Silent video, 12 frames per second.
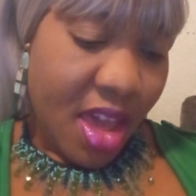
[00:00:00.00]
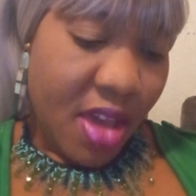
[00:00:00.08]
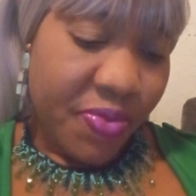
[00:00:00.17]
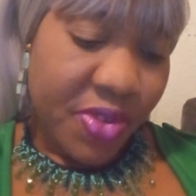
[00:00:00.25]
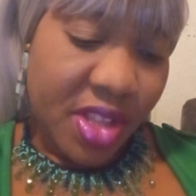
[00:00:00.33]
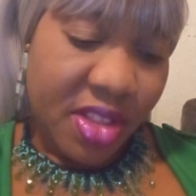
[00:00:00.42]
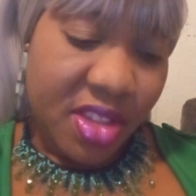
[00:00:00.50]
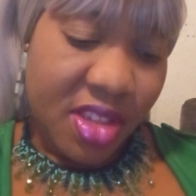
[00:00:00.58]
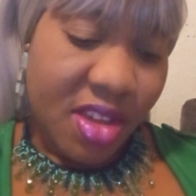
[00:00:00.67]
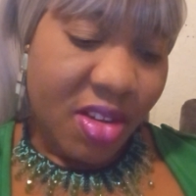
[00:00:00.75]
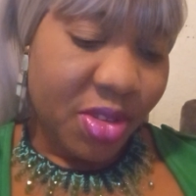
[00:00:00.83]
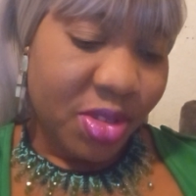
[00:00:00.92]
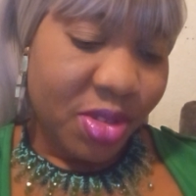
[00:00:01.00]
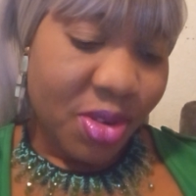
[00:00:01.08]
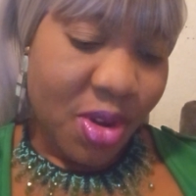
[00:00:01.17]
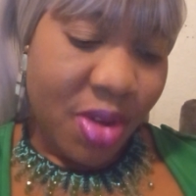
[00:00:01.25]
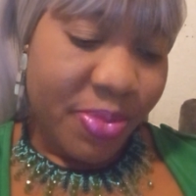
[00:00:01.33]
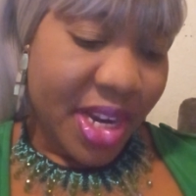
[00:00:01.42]
FET
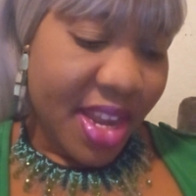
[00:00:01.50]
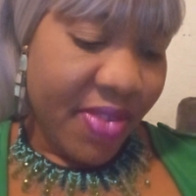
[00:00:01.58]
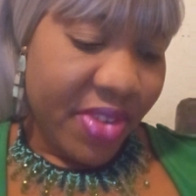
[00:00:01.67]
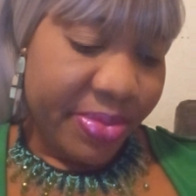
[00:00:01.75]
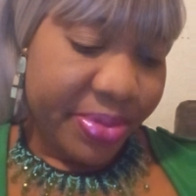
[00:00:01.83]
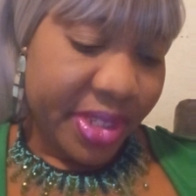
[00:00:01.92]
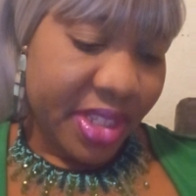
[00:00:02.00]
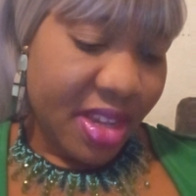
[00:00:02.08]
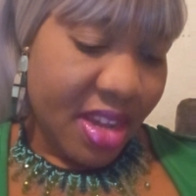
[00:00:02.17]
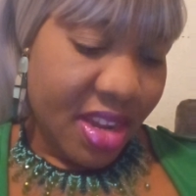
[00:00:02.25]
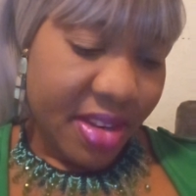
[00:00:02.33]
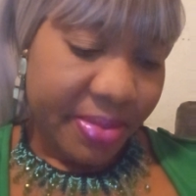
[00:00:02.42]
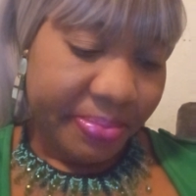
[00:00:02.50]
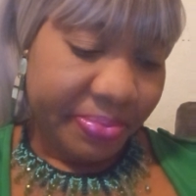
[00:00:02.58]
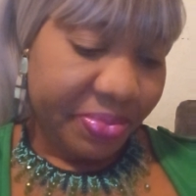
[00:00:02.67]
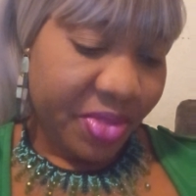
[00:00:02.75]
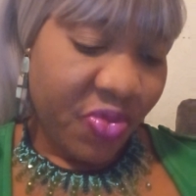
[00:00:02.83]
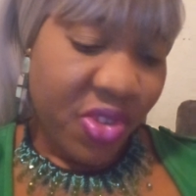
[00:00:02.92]
also up 11%.
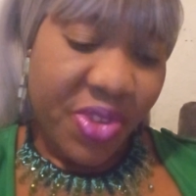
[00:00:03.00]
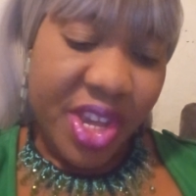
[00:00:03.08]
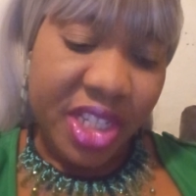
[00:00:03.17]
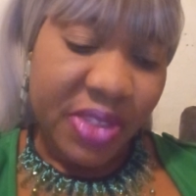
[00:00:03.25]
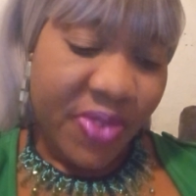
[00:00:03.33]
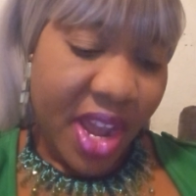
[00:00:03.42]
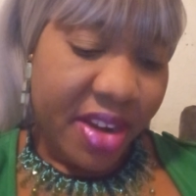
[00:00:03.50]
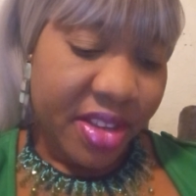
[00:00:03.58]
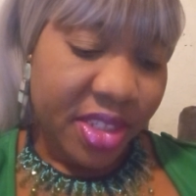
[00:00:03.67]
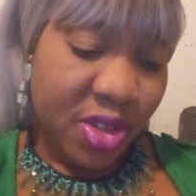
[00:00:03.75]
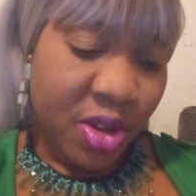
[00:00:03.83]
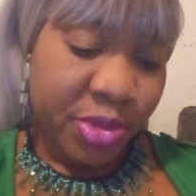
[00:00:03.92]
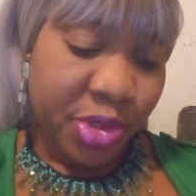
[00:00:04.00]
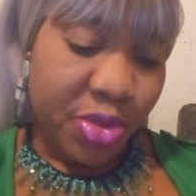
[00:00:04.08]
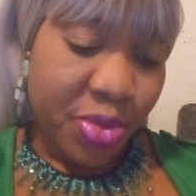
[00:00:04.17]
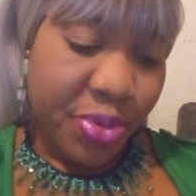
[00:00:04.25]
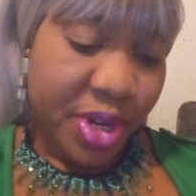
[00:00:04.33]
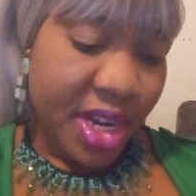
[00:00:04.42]
VVS Finance up
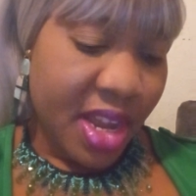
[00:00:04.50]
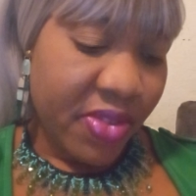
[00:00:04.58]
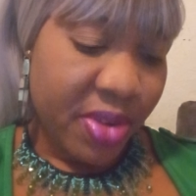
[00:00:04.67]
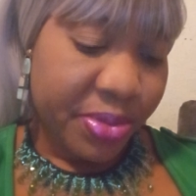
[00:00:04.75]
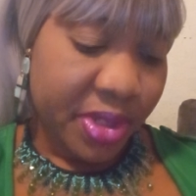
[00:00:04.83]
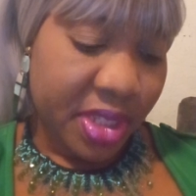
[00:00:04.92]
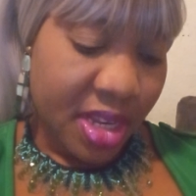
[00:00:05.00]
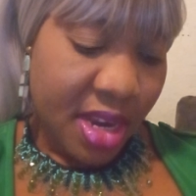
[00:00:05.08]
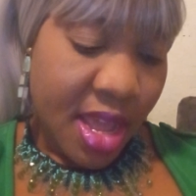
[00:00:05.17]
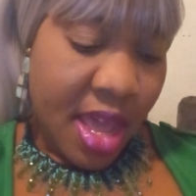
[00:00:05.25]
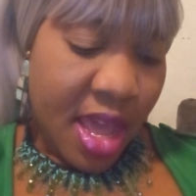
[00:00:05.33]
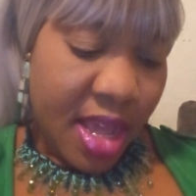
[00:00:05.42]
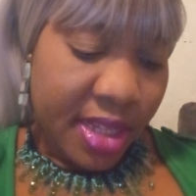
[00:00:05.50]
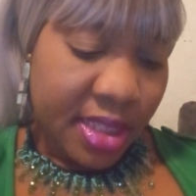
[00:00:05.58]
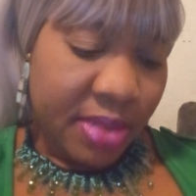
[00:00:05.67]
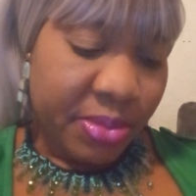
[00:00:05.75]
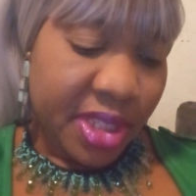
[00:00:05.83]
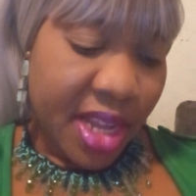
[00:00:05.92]
0.11%.
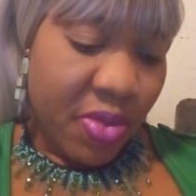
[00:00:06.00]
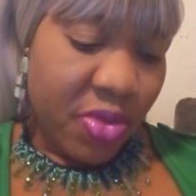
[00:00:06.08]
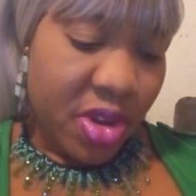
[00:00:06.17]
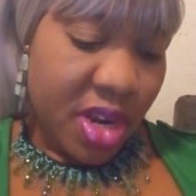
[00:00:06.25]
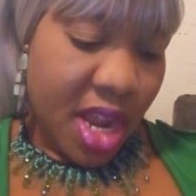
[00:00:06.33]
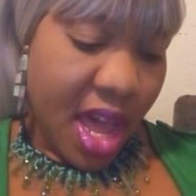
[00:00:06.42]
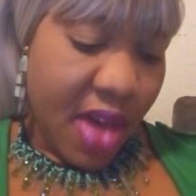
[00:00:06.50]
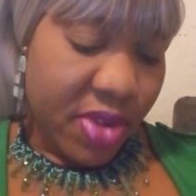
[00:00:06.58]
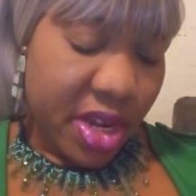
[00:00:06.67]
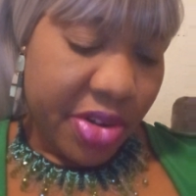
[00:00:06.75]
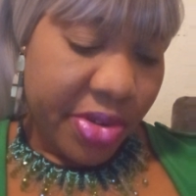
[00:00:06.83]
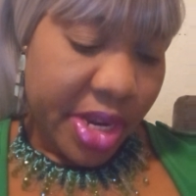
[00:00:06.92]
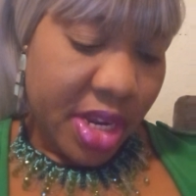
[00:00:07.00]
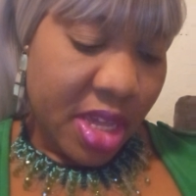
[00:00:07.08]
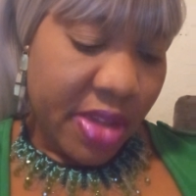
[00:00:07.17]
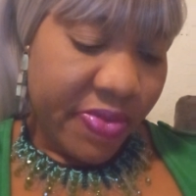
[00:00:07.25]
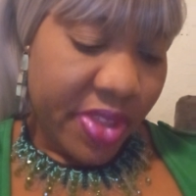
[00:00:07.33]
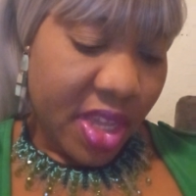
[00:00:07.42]
It seems like we're going to have a great
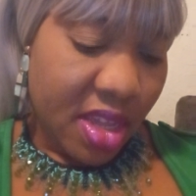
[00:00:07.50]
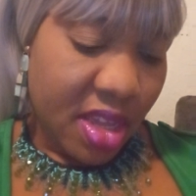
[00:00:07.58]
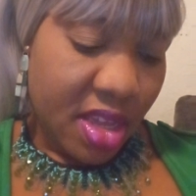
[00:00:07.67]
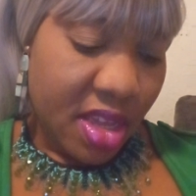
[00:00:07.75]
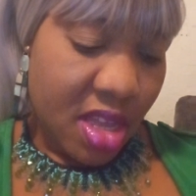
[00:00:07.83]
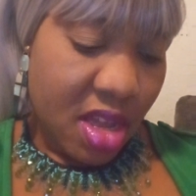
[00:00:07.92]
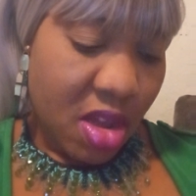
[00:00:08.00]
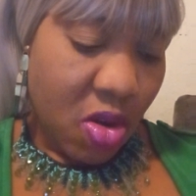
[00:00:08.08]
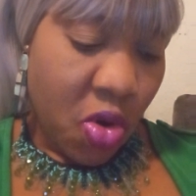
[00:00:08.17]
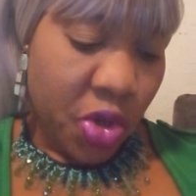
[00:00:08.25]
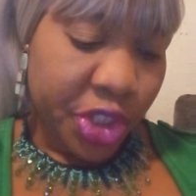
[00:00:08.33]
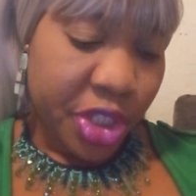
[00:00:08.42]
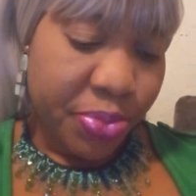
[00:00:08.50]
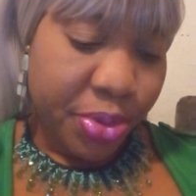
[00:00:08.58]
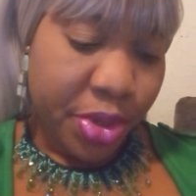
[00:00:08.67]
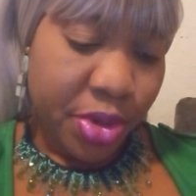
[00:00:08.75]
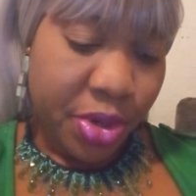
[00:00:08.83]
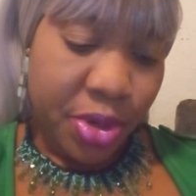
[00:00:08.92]
evening. Ocean
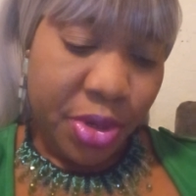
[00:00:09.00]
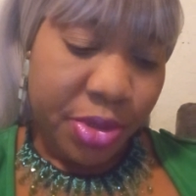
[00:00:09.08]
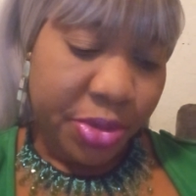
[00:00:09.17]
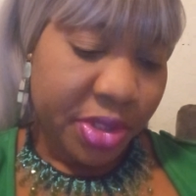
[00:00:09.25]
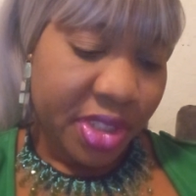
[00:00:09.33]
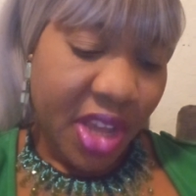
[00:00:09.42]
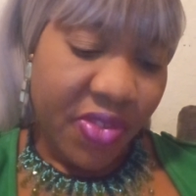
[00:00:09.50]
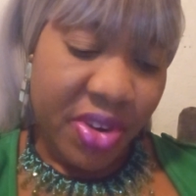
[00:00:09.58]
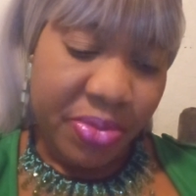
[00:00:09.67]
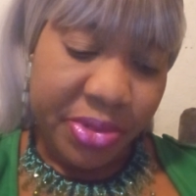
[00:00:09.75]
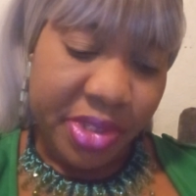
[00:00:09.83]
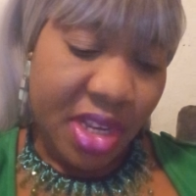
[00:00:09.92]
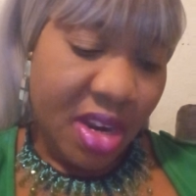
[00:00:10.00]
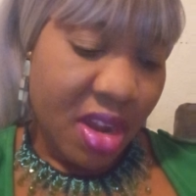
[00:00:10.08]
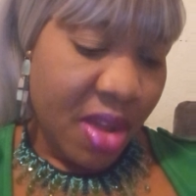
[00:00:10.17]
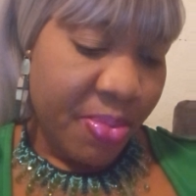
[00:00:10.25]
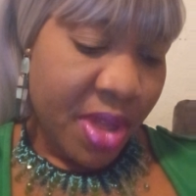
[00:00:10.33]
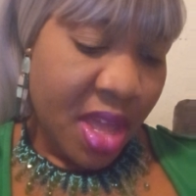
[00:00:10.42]
Protocol 7%
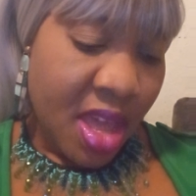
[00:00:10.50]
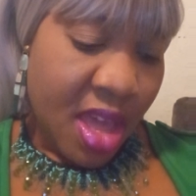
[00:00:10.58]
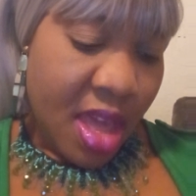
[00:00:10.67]
up.